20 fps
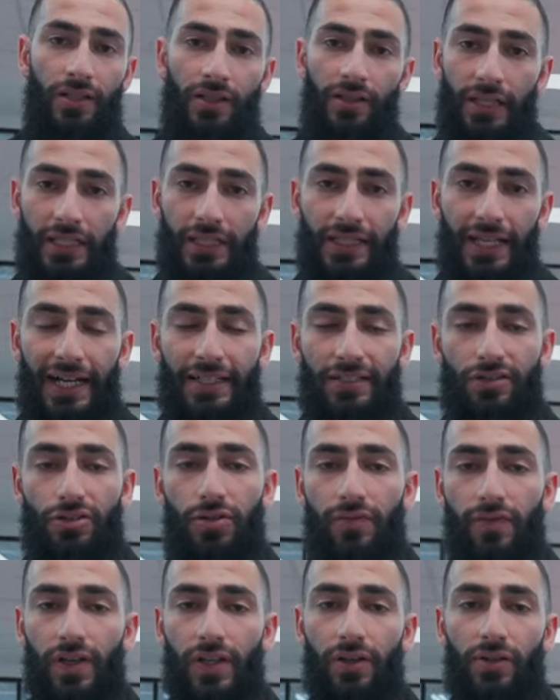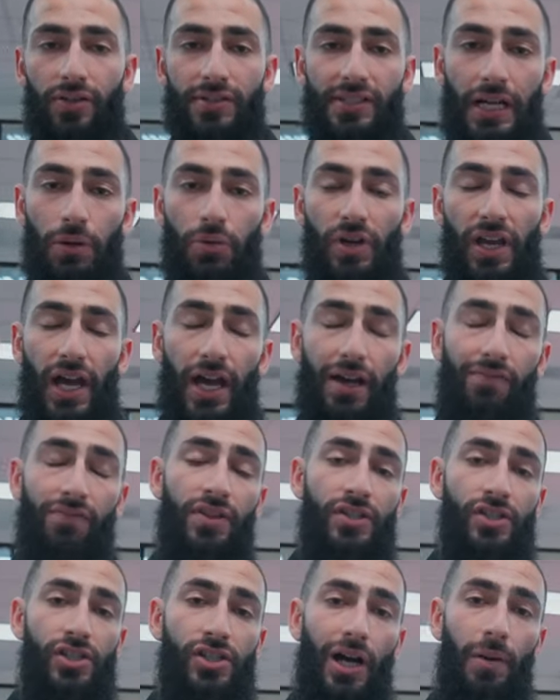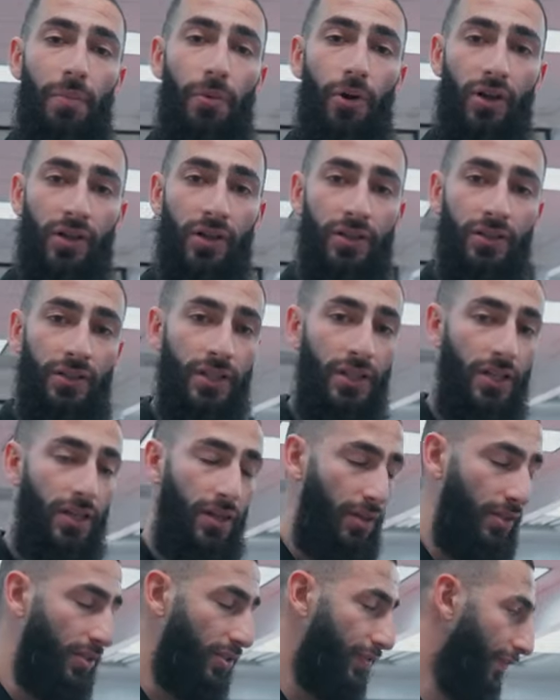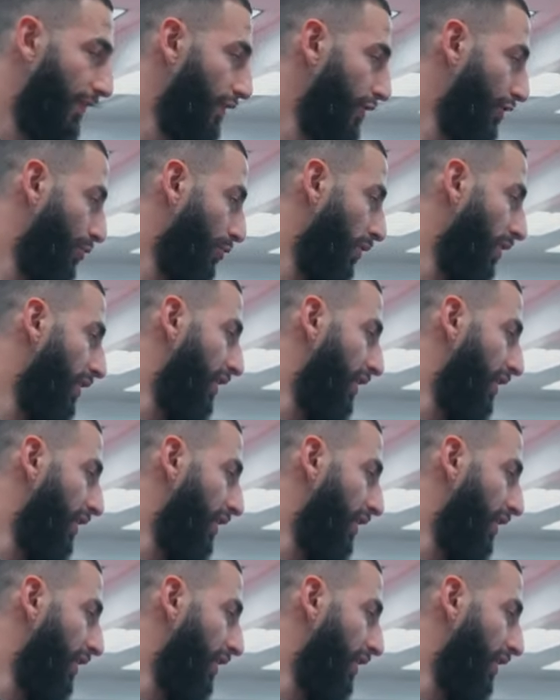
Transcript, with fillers: The last two vehicles that we have in the shop currently, this first one